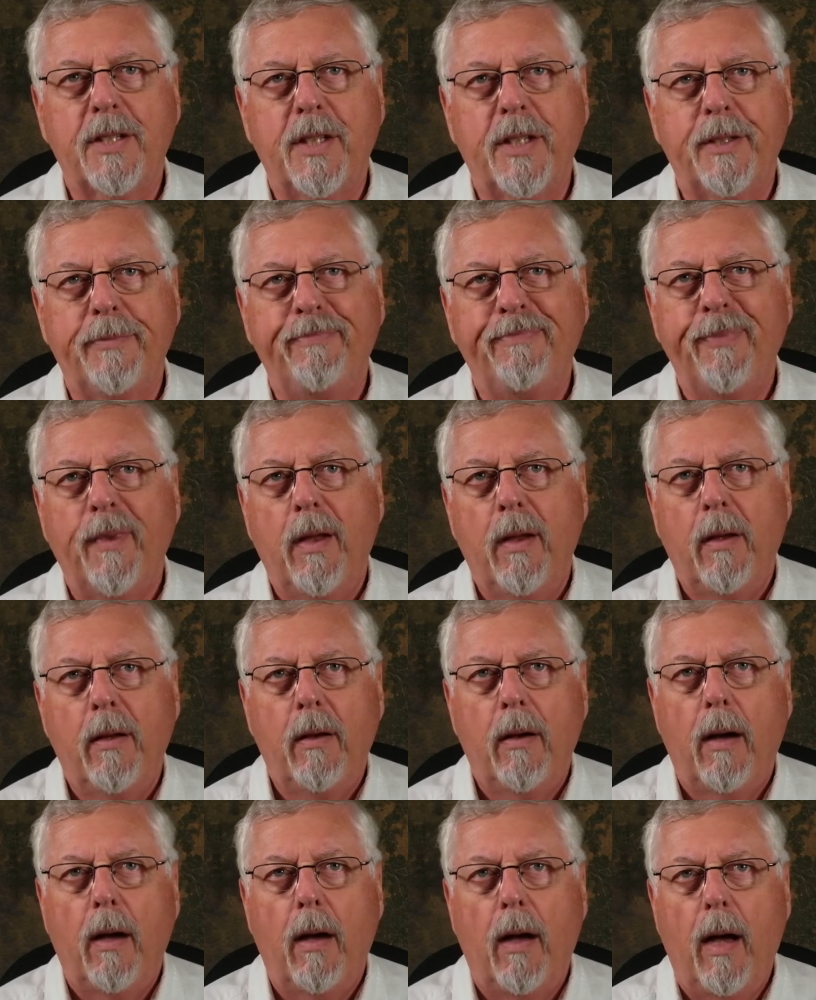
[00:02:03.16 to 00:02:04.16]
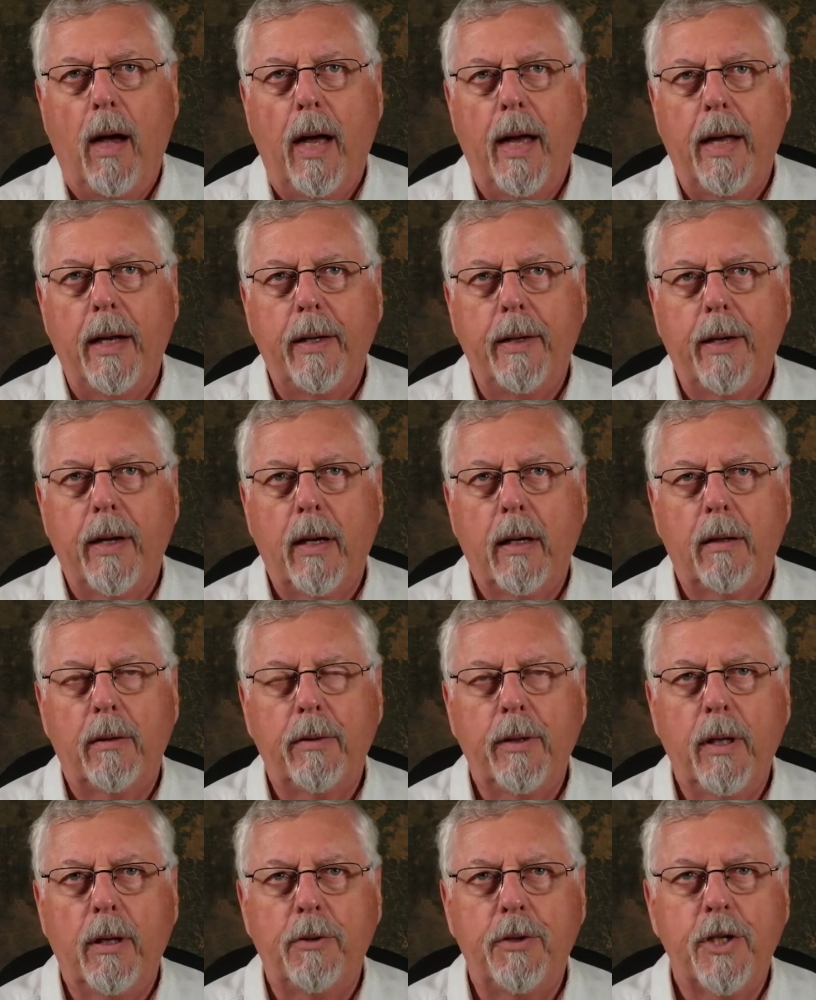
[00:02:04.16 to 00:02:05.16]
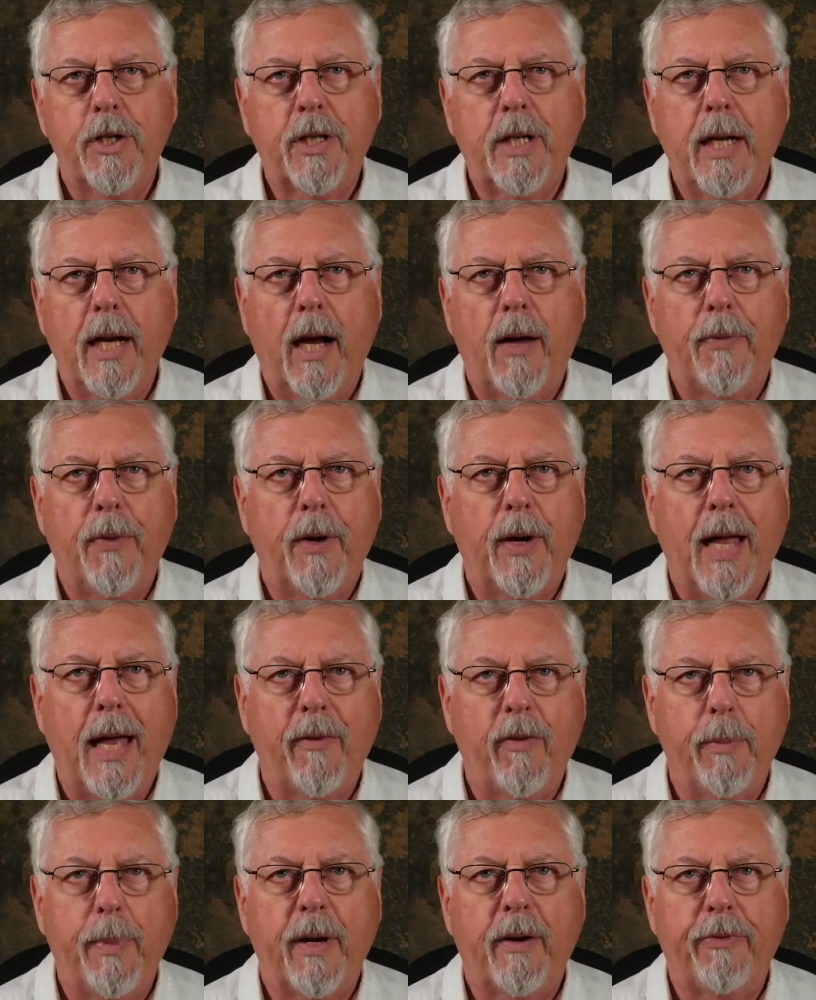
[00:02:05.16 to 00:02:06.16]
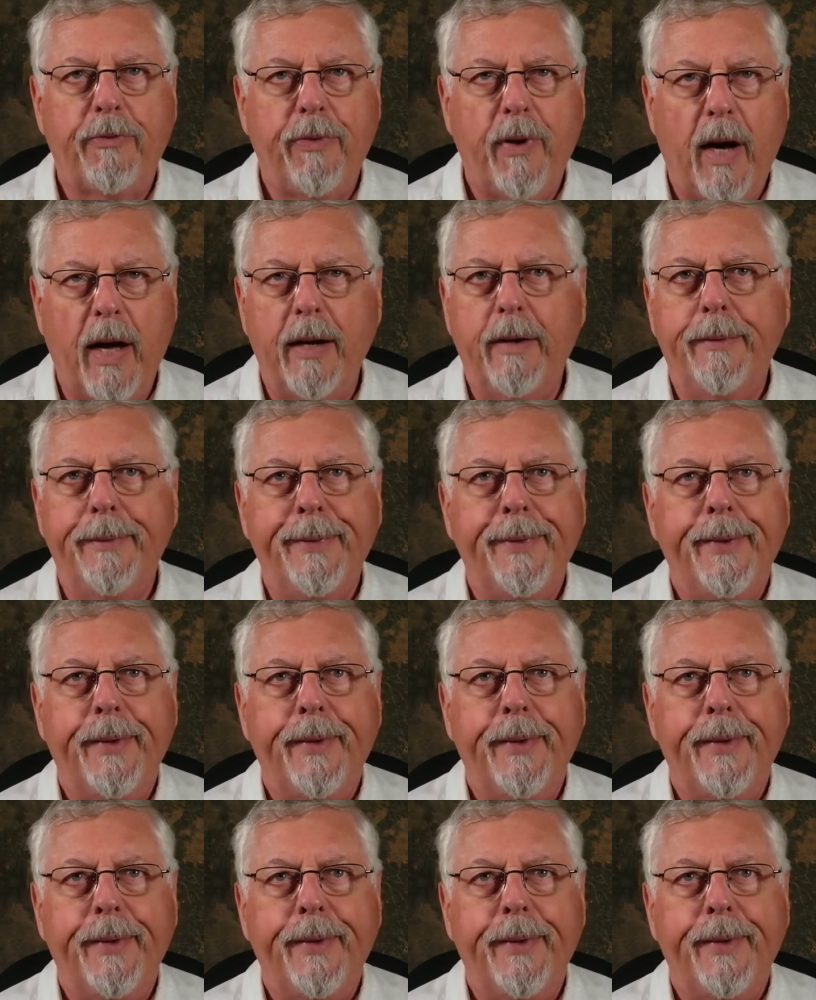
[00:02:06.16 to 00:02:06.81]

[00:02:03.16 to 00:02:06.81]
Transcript: it. You know, just get out there and have a bit of fun.